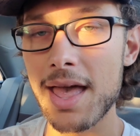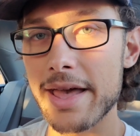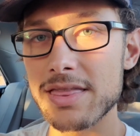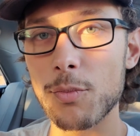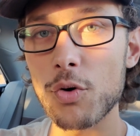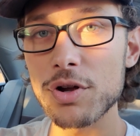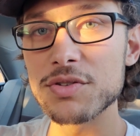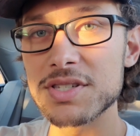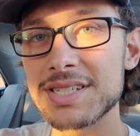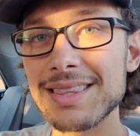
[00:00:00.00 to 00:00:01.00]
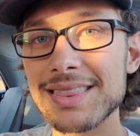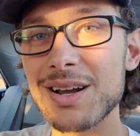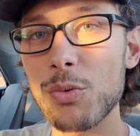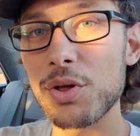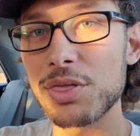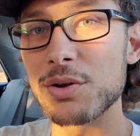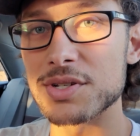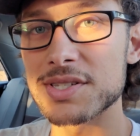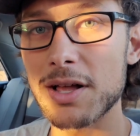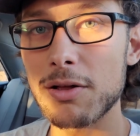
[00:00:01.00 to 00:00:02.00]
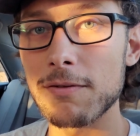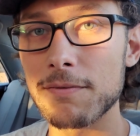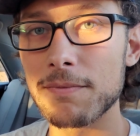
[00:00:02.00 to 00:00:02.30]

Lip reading: And the more you sit there with yourself,